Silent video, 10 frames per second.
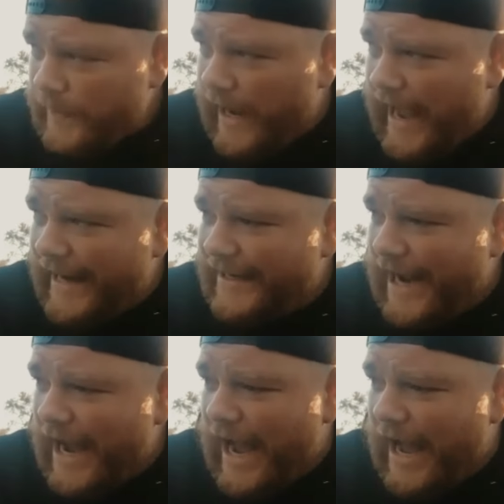and
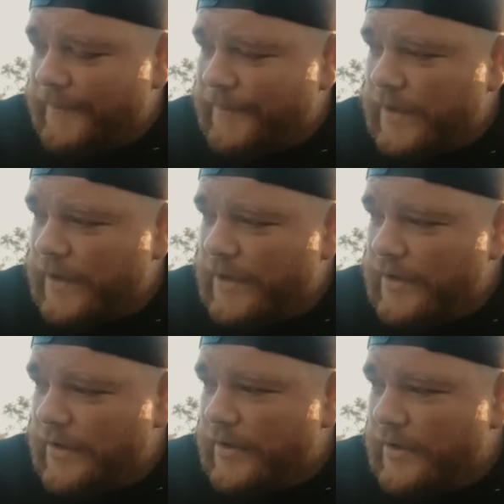uh,
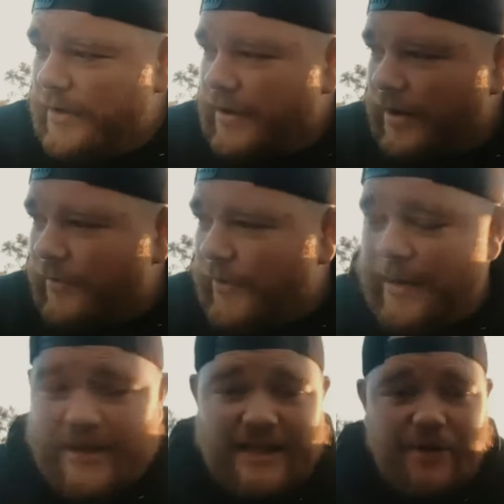when
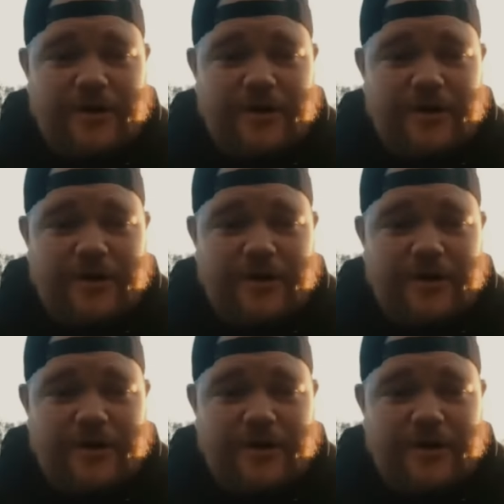I'm a little